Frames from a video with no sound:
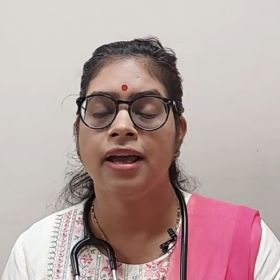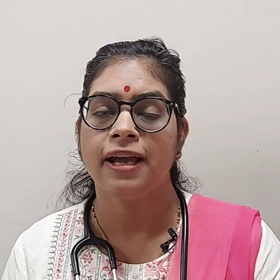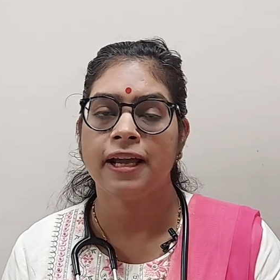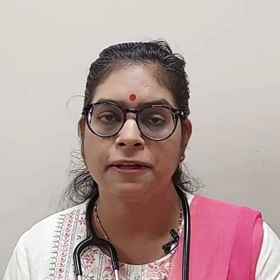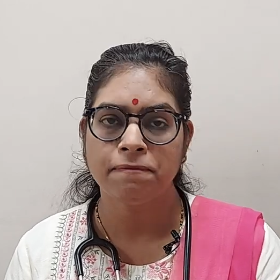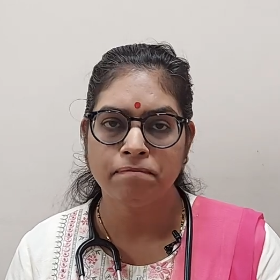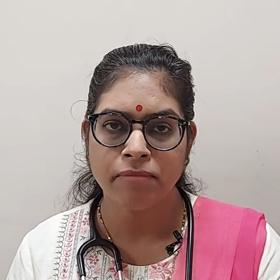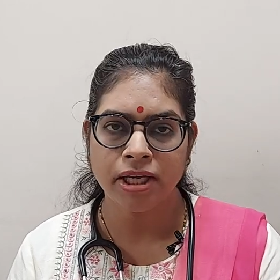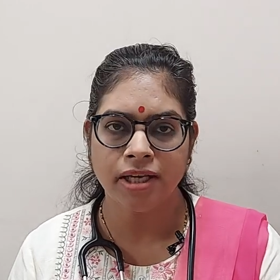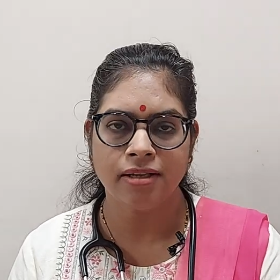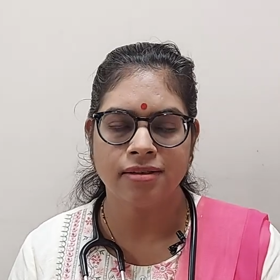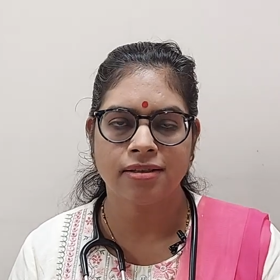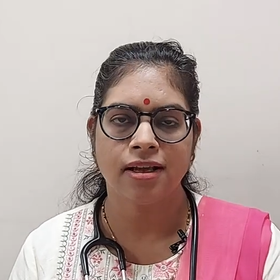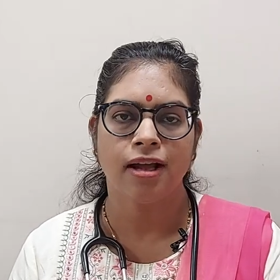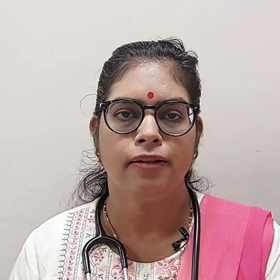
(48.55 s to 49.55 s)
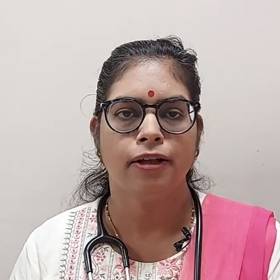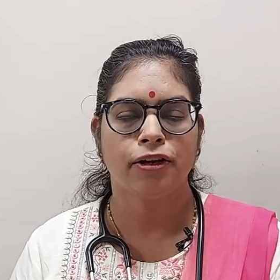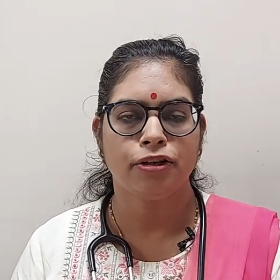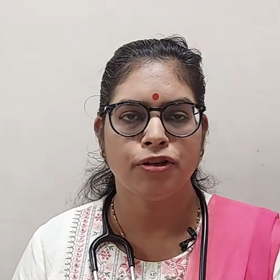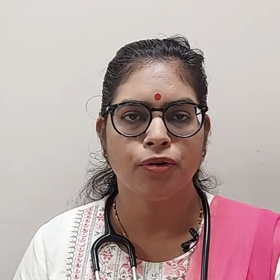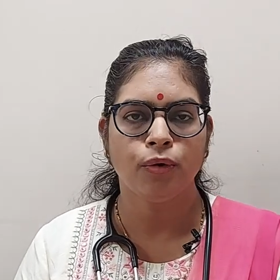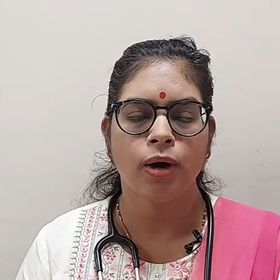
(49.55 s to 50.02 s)
it means
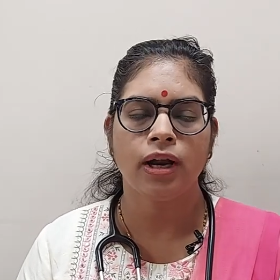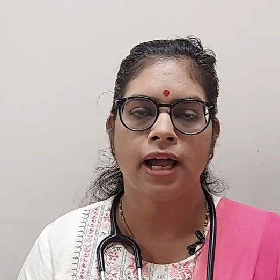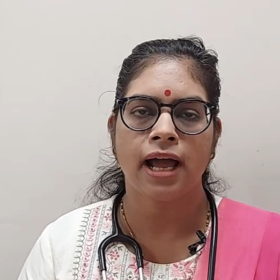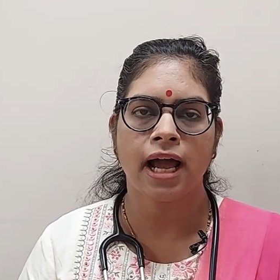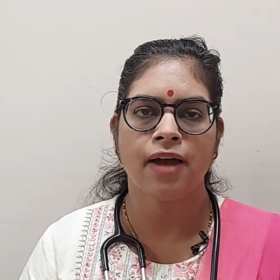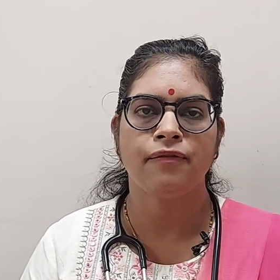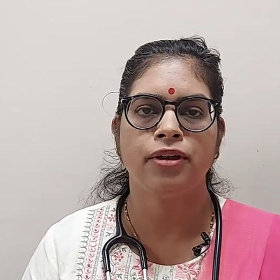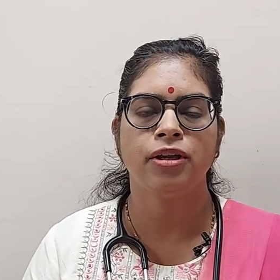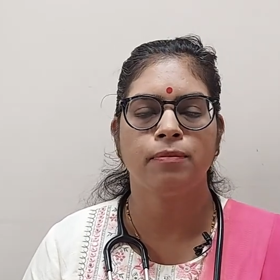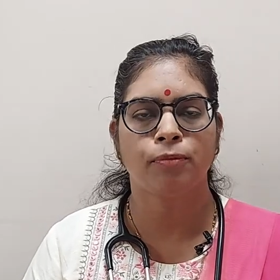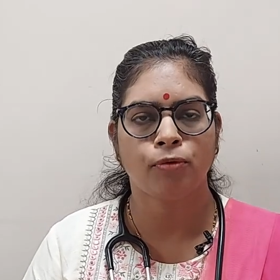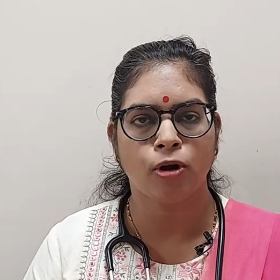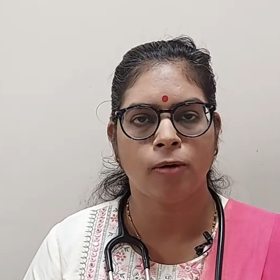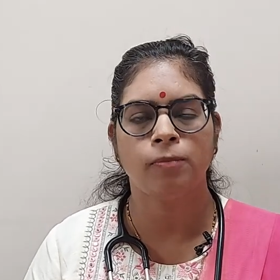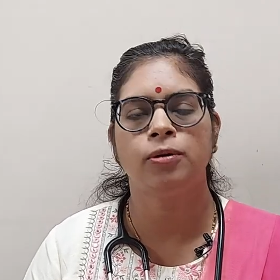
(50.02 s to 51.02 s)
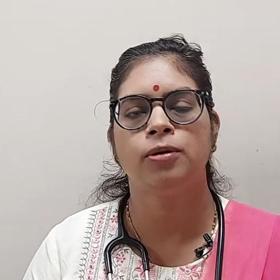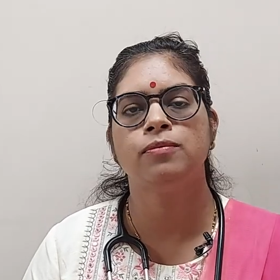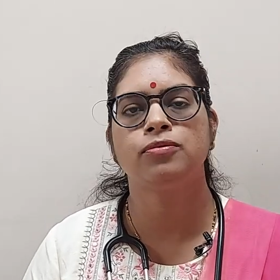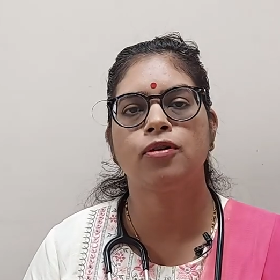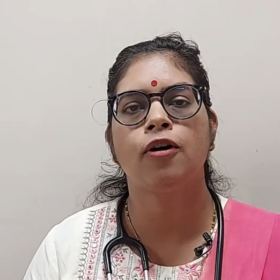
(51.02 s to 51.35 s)
that you are having problems